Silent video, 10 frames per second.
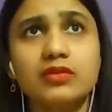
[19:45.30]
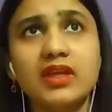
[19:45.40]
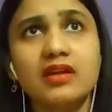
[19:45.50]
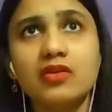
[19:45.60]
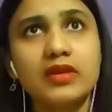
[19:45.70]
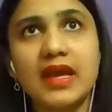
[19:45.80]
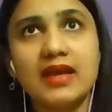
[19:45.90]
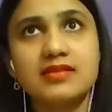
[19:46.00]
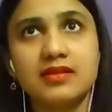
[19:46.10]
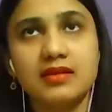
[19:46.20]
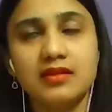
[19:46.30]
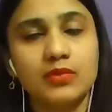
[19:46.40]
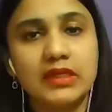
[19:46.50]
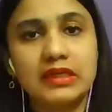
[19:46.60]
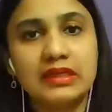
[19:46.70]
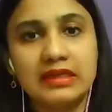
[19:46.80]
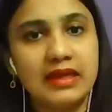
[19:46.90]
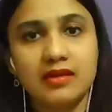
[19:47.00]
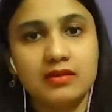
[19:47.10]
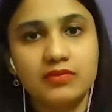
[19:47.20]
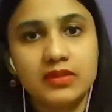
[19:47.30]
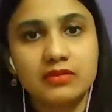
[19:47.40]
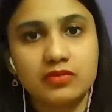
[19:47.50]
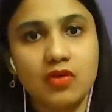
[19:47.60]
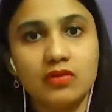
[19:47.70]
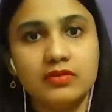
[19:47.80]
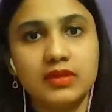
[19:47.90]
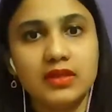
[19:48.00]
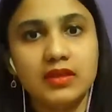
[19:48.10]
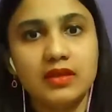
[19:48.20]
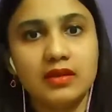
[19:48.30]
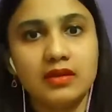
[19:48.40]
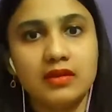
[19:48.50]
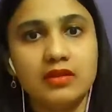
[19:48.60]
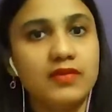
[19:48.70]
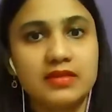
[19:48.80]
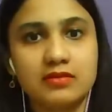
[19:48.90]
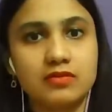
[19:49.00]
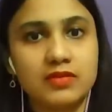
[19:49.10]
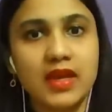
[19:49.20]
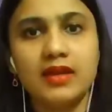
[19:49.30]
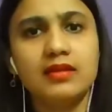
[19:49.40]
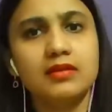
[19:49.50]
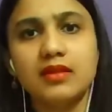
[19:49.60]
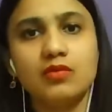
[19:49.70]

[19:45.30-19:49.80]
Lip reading: So they are not as intimately connected with astrology in the Western society.